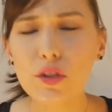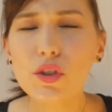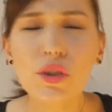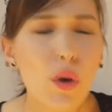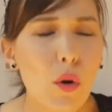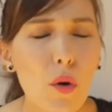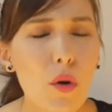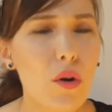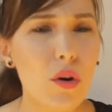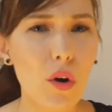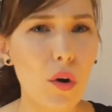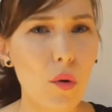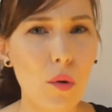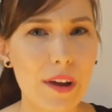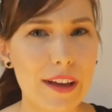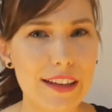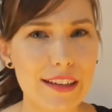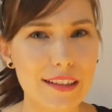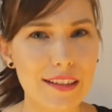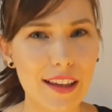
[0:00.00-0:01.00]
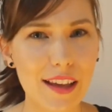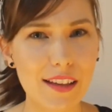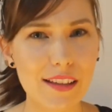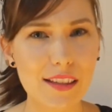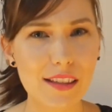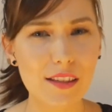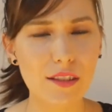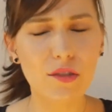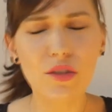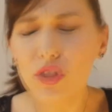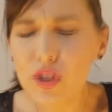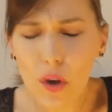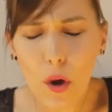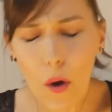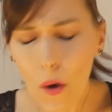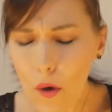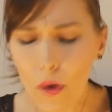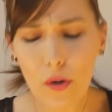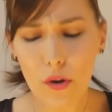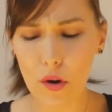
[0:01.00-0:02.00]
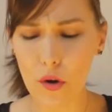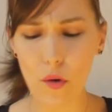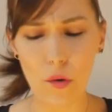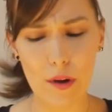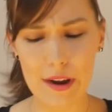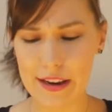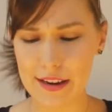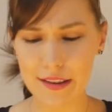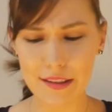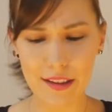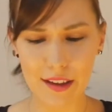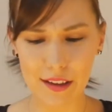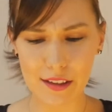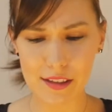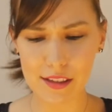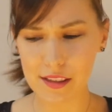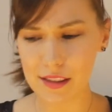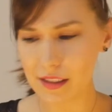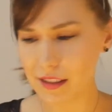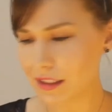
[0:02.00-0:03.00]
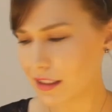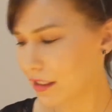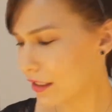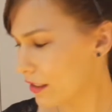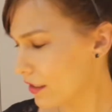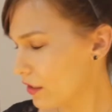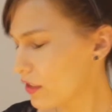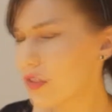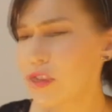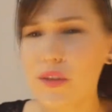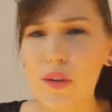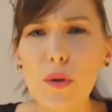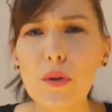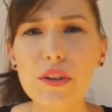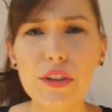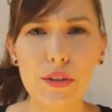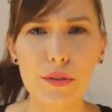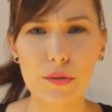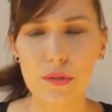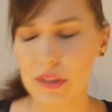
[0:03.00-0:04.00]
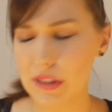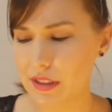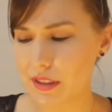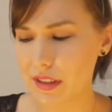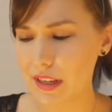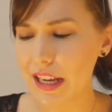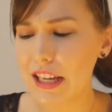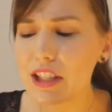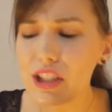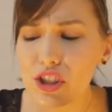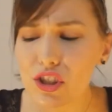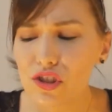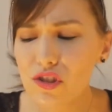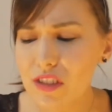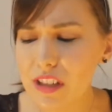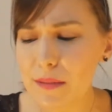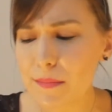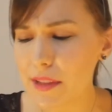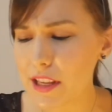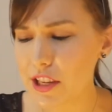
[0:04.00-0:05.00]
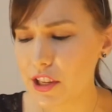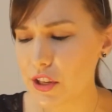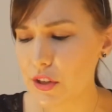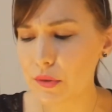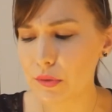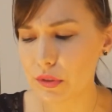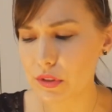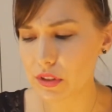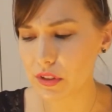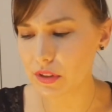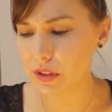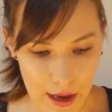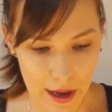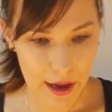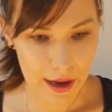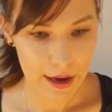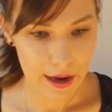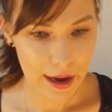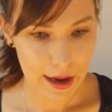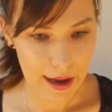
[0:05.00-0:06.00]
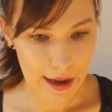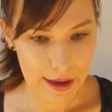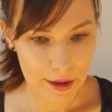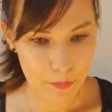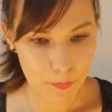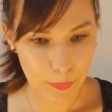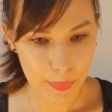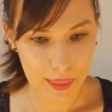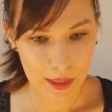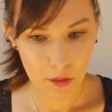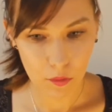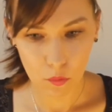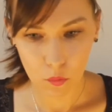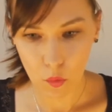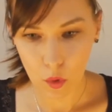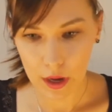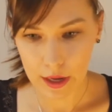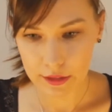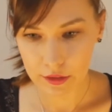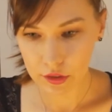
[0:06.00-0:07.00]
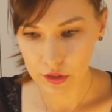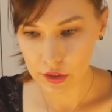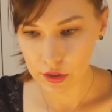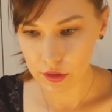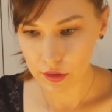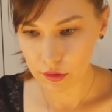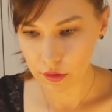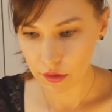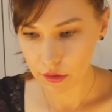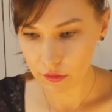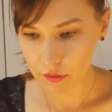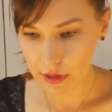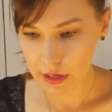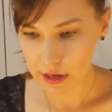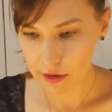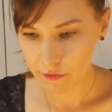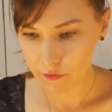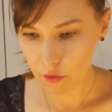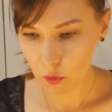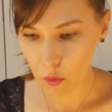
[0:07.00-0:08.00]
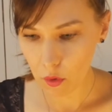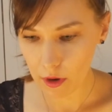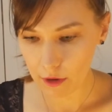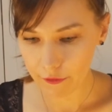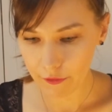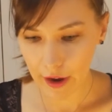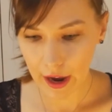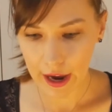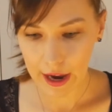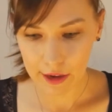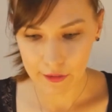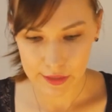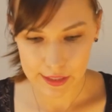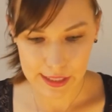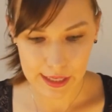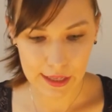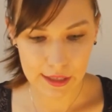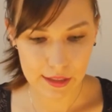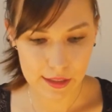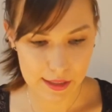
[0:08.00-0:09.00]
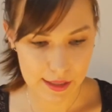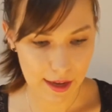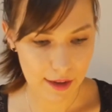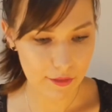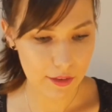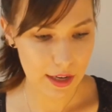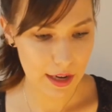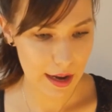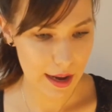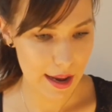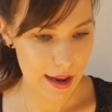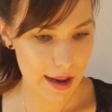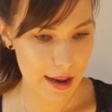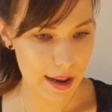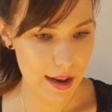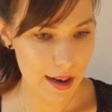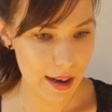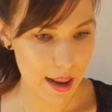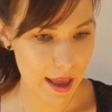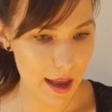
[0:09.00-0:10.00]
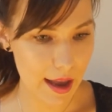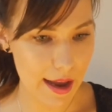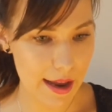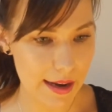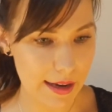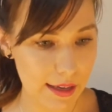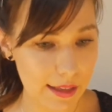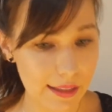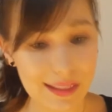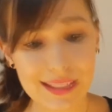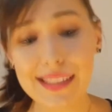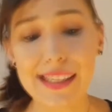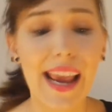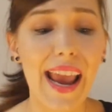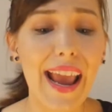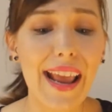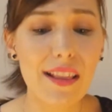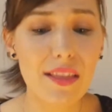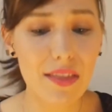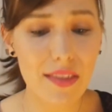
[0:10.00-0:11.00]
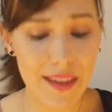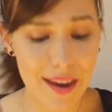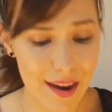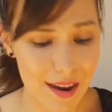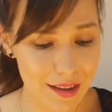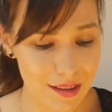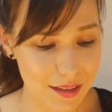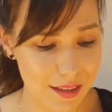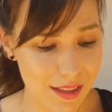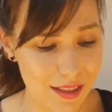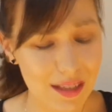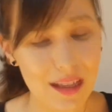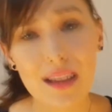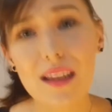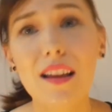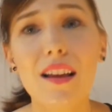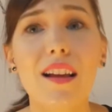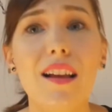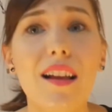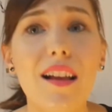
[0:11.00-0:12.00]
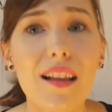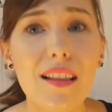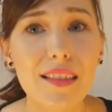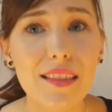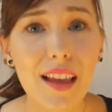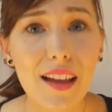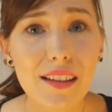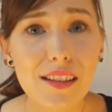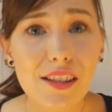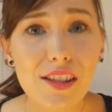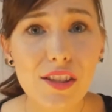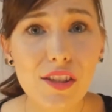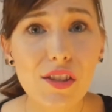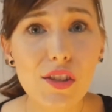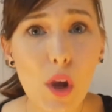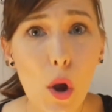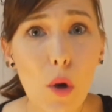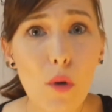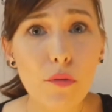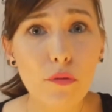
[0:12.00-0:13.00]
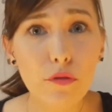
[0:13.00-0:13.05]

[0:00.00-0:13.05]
Chou kawaii this. Chou kawaii this. So cute. Extremely cute. I got 1, 2, 3, 4, 5, 6, 7, 8, 9, 10 things. That is so